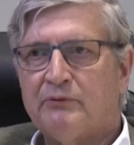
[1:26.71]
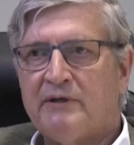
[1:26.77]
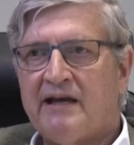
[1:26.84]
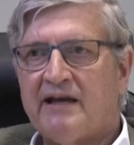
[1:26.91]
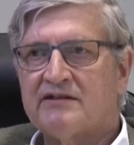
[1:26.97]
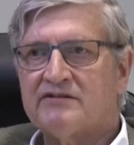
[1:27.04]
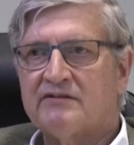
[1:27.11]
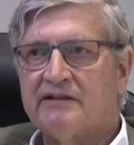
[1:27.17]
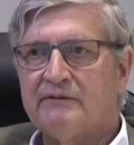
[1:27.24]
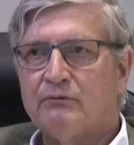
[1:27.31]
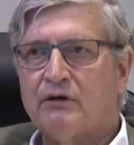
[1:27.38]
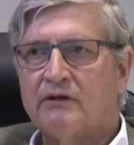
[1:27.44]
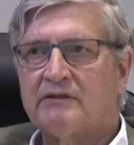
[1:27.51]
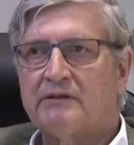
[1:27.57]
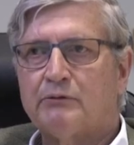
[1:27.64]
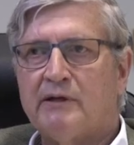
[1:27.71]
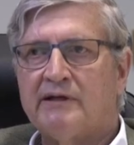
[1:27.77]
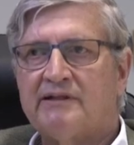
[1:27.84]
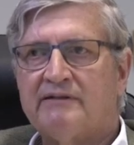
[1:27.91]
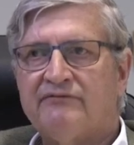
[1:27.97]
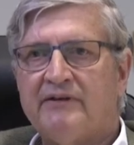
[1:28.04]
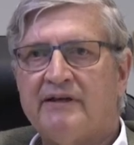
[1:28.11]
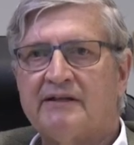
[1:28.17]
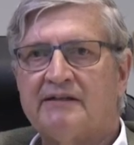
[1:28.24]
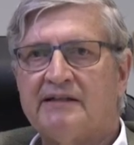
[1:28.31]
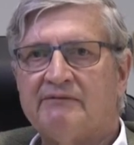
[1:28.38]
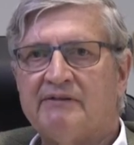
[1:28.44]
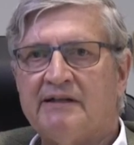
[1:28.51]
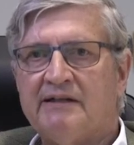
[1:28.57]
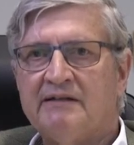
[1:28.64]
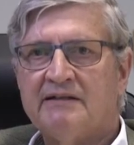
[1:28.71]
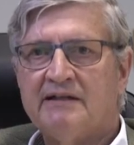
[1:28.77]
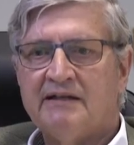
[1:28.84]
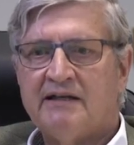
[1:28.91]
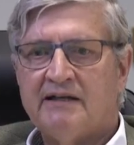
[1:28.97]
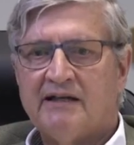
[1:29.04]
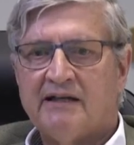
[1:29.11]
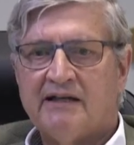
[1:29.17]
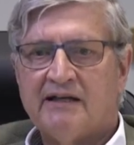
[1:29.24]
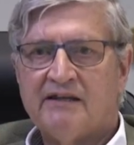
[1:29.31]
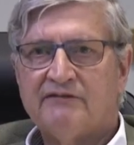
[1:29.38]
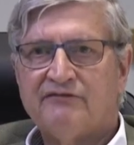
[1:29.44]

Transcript: We actually worked quite effectively, and the